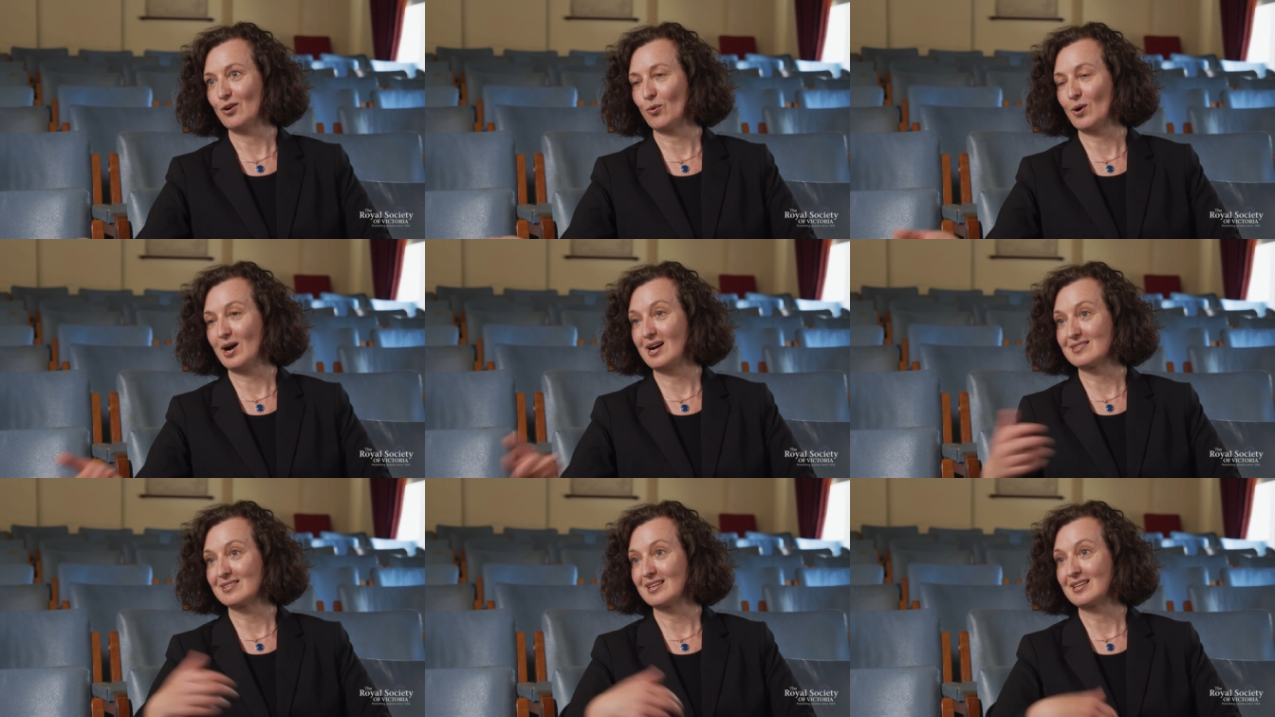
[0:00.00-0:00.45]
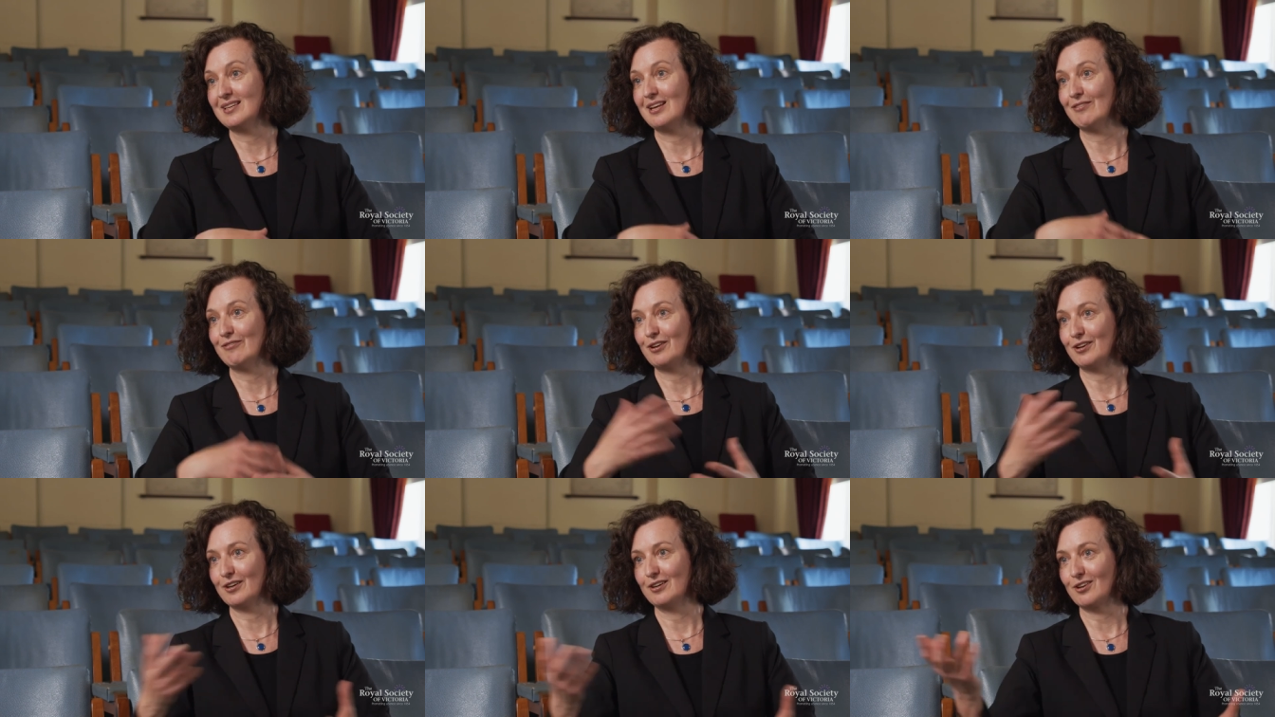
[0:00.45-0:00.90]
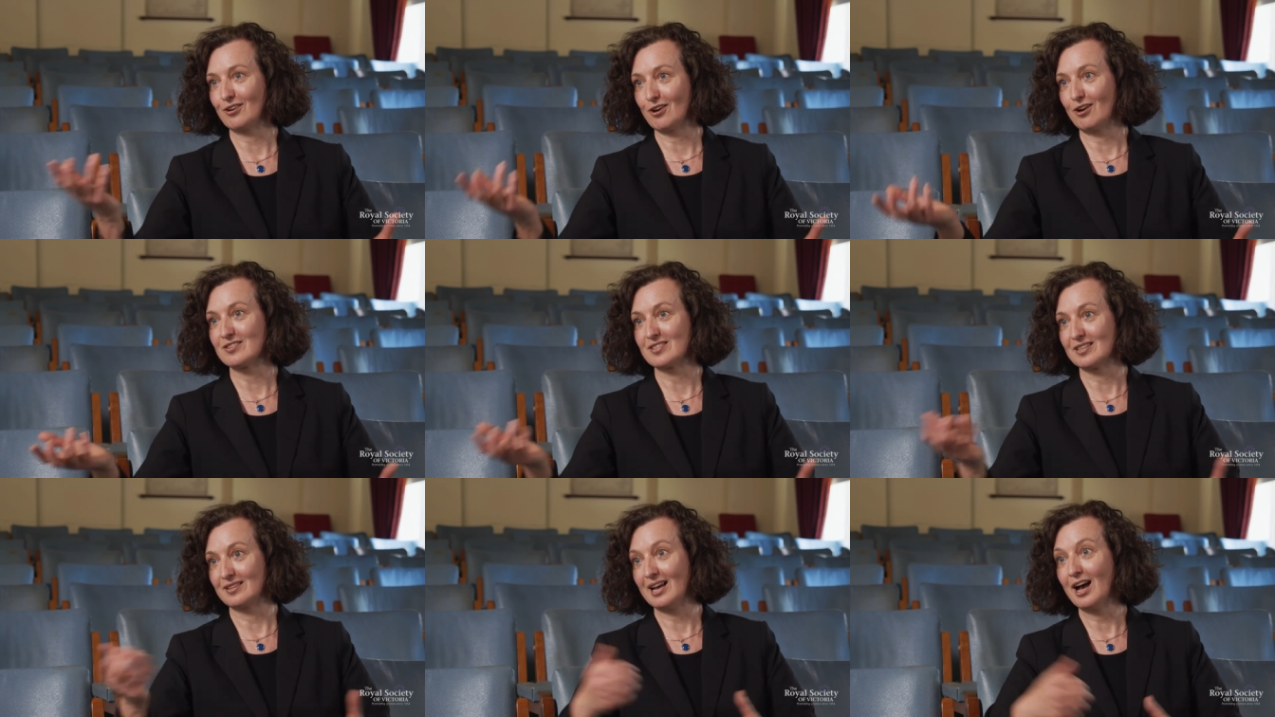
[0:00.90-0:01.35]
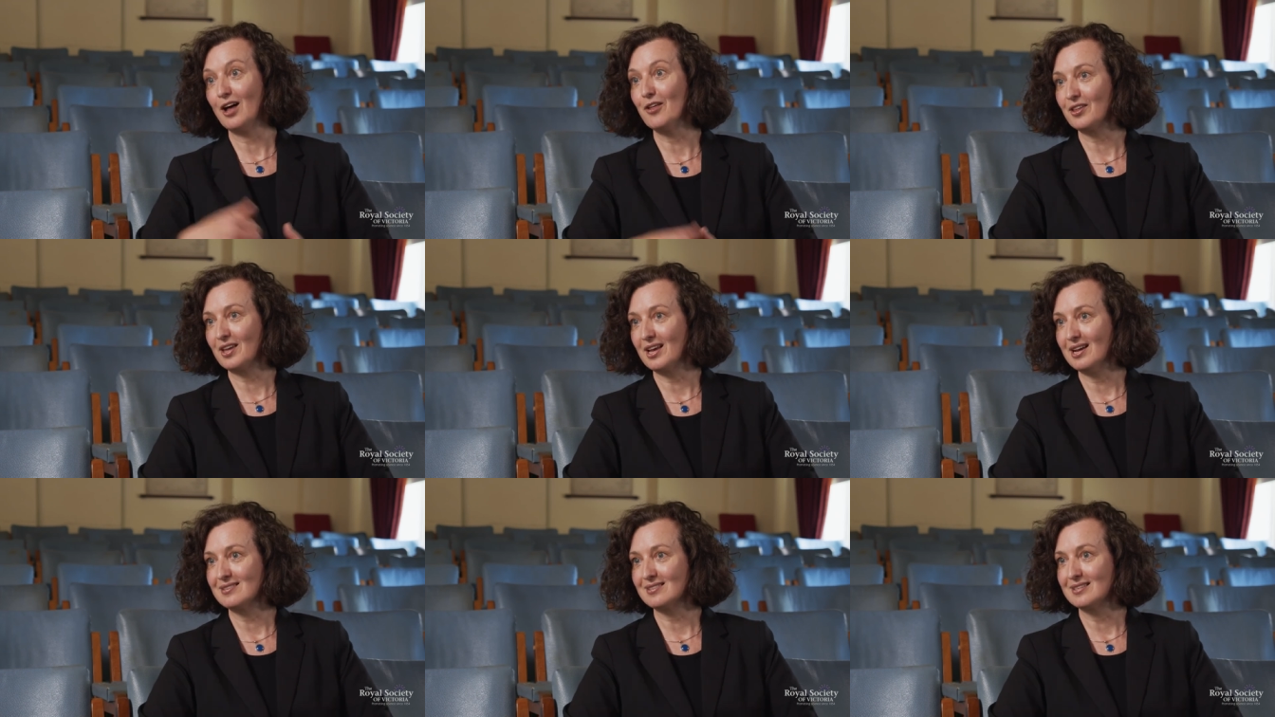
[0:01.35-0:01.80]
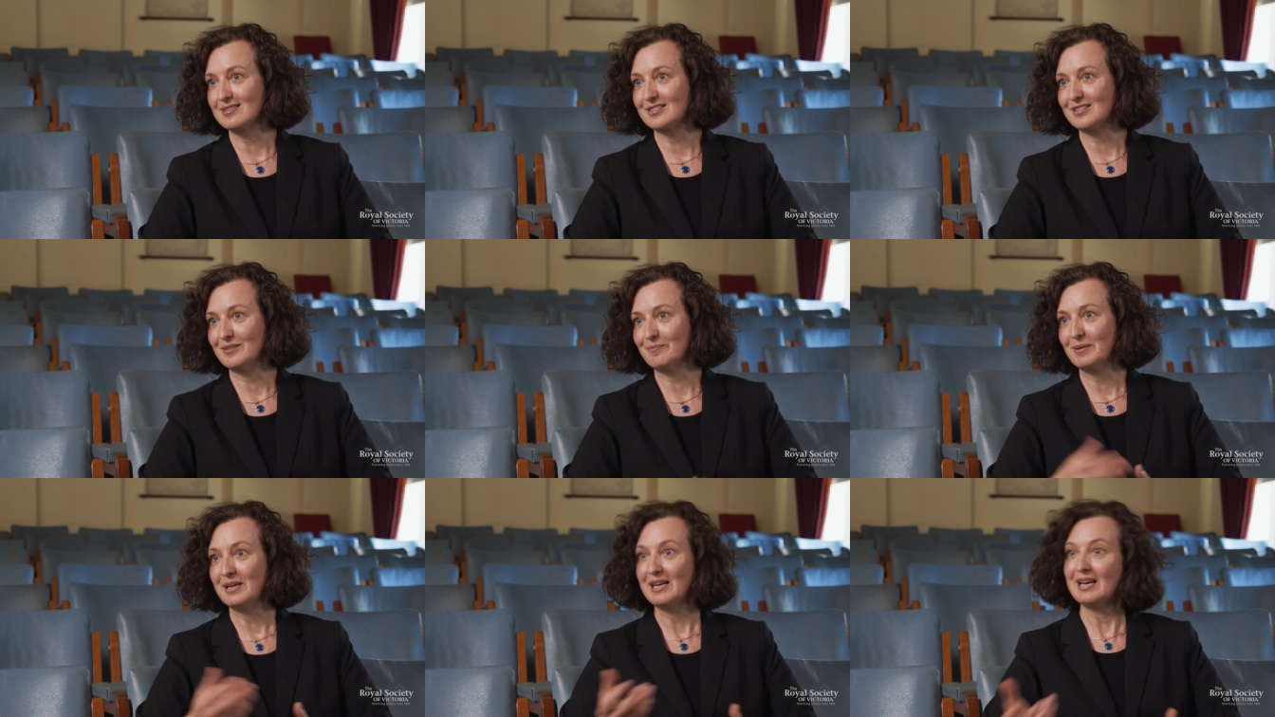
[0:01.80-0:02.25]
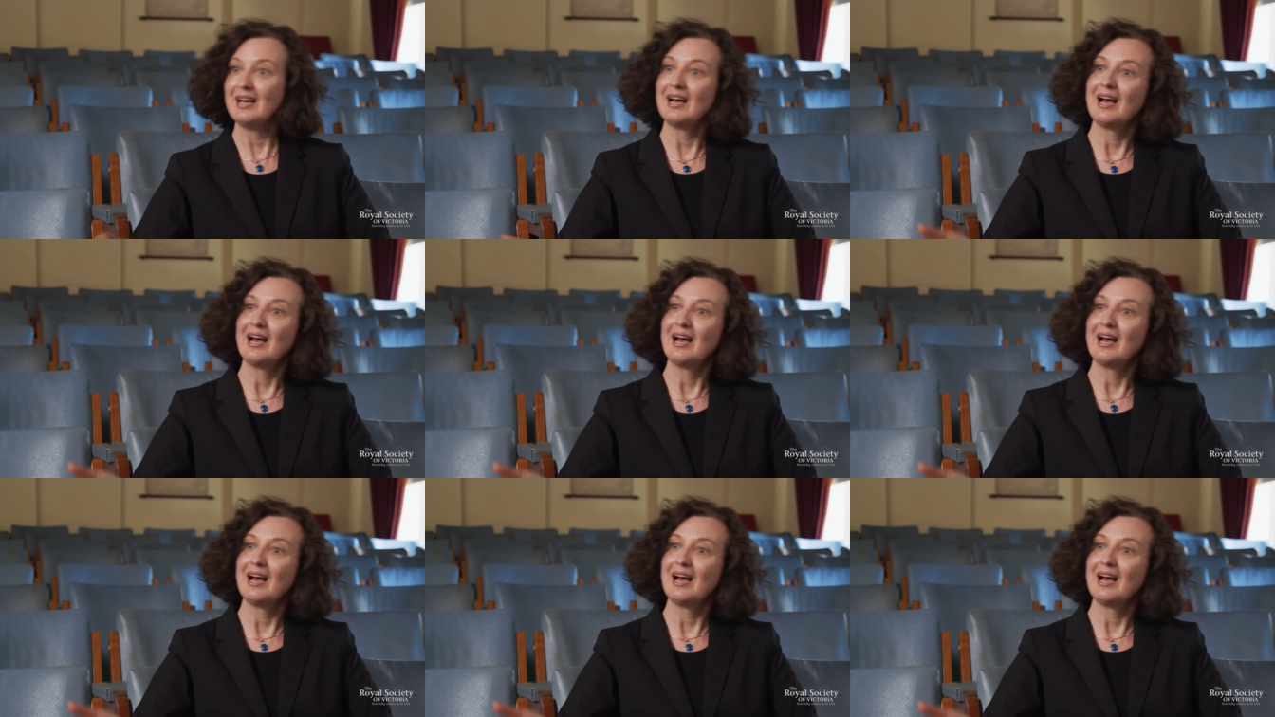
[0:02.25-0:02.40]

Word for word: quite significant costs in the healthcare system?